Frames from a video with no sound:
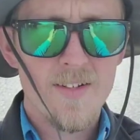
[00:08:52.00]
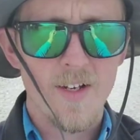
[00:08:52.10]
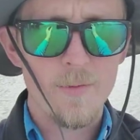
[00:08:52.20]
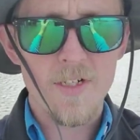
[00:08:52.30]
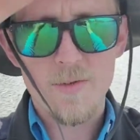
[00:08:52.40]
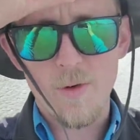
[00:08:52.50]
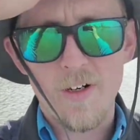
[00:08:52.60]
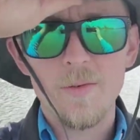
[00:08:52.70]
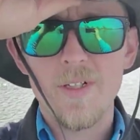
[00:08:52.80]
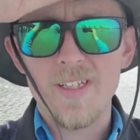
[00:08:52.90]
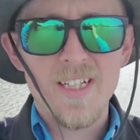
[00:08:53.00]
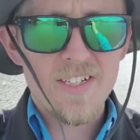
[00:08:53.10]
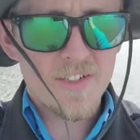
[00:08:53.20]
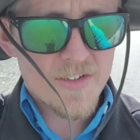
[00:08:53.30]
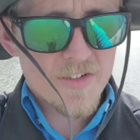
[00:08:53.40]
So I'm just working with
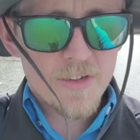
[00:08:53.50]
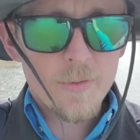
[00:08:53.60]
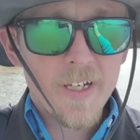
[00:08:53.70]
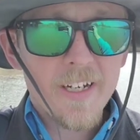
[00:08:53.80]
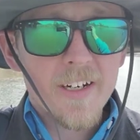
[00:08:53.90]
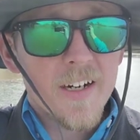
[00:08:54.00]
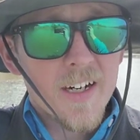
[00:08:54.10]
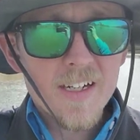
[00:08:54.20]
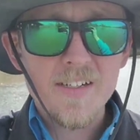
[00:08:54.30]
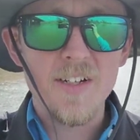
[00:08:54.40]
digital zoom here,